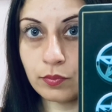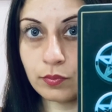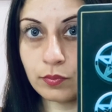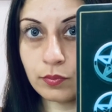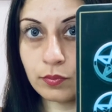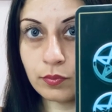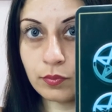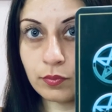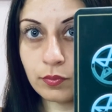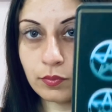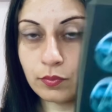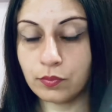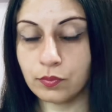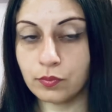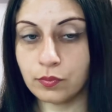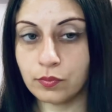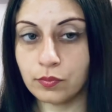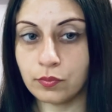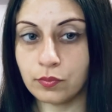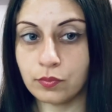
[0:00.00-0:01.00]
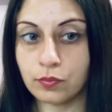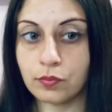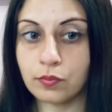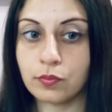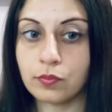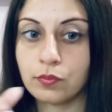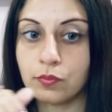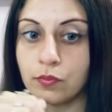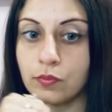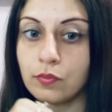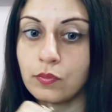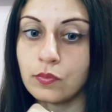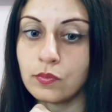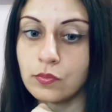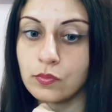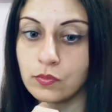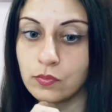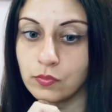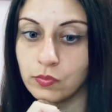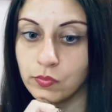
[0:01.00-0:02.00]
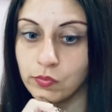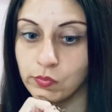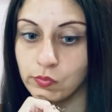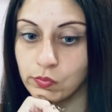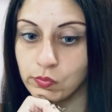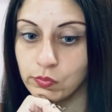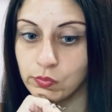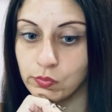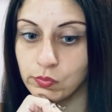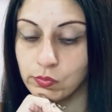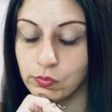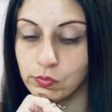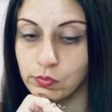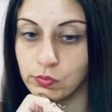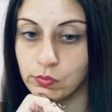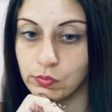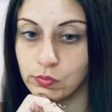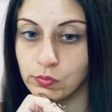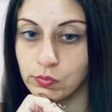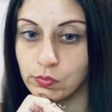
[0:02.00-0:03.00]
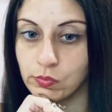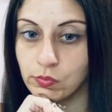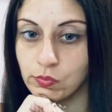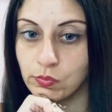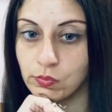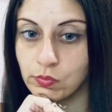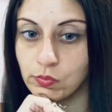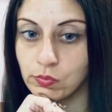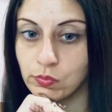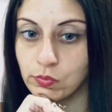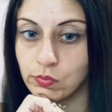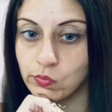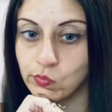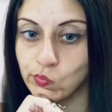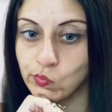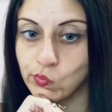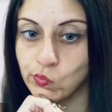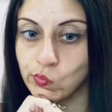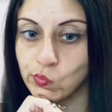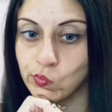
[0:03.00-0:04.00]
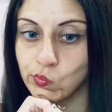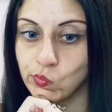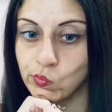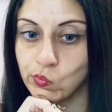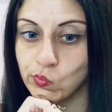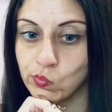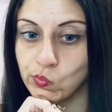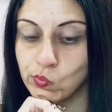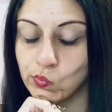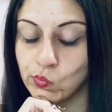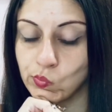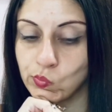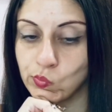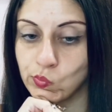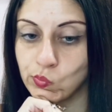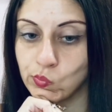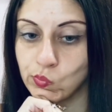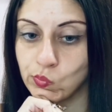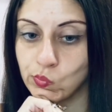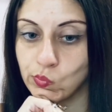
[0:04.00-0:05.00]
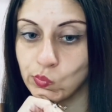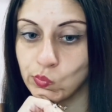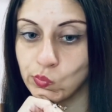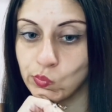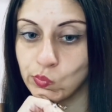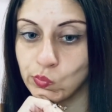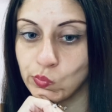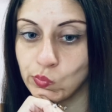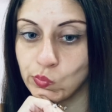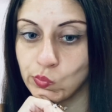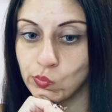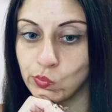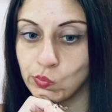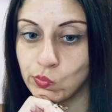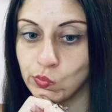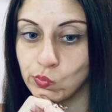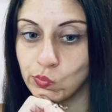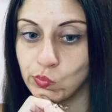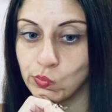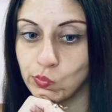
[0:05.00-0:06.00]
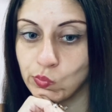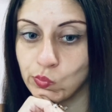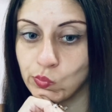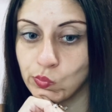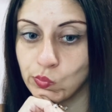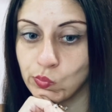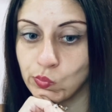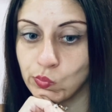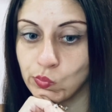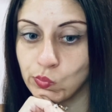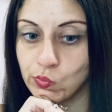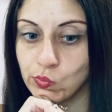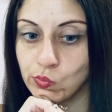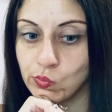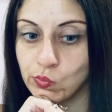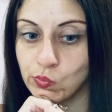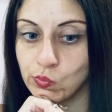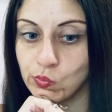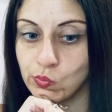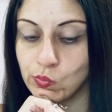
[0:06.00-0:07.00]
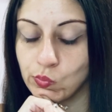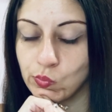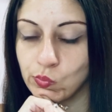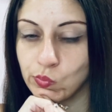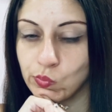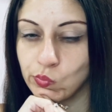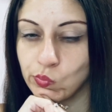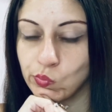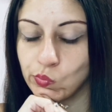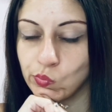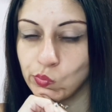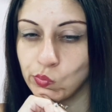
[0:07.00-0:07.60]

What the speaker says: [no speech]